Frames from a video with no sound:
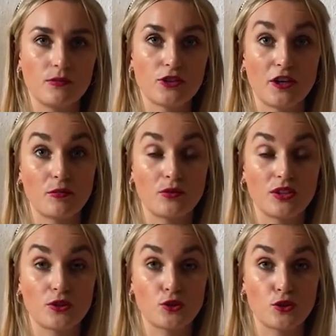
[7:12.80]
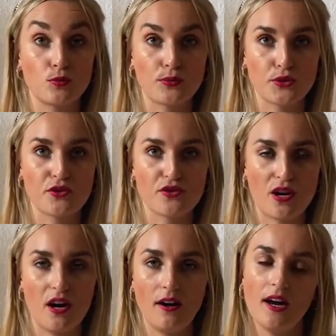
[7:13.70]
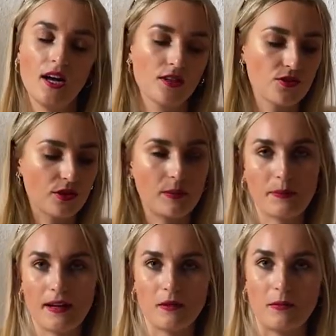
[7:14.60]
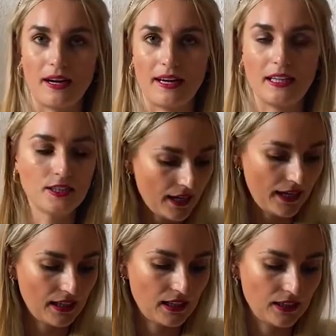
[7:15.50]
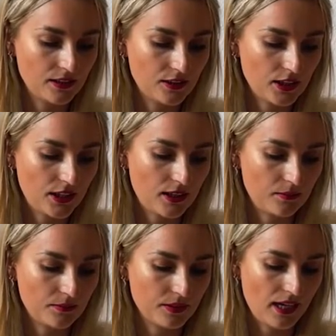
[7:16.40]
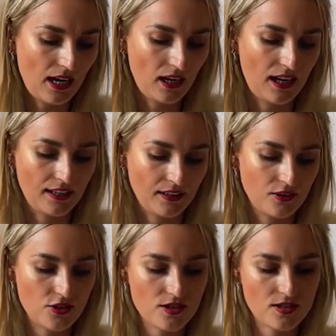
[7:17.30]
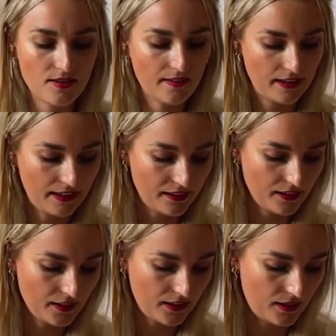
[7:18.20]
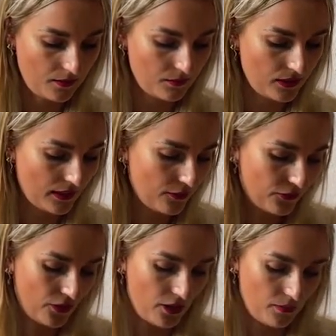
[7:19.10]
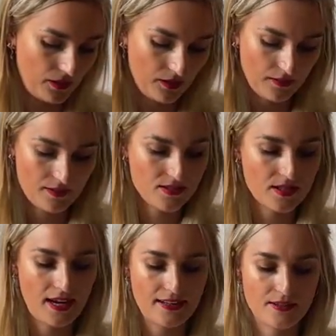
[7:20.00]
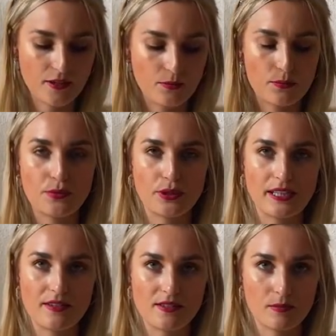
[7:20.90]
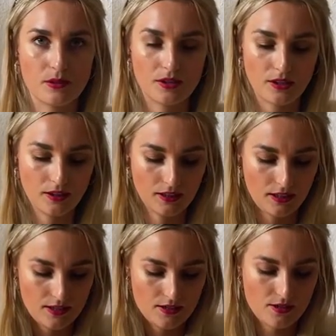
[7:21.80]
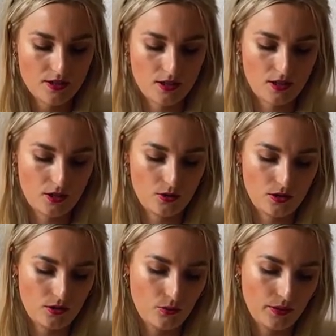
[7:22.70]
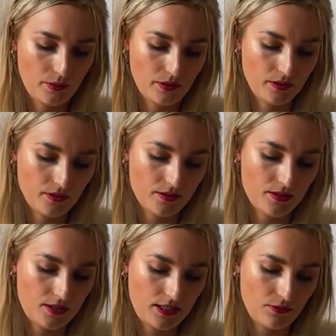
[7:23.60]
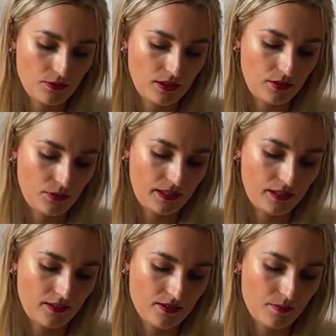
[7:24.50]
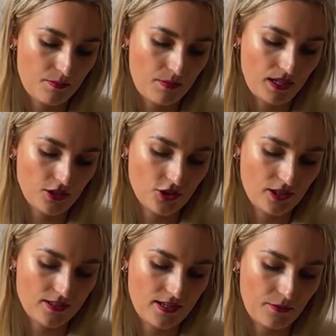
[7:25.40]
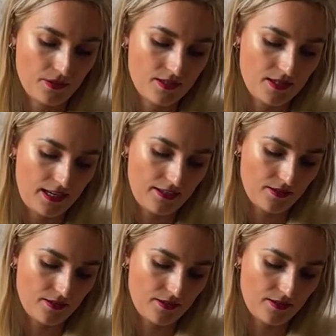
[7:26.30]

Jacquemus are super strong, so keep that in mind. And yeah, I just think like from the size, they're pretty similar. So we will see really quickly some mud shots, I would say.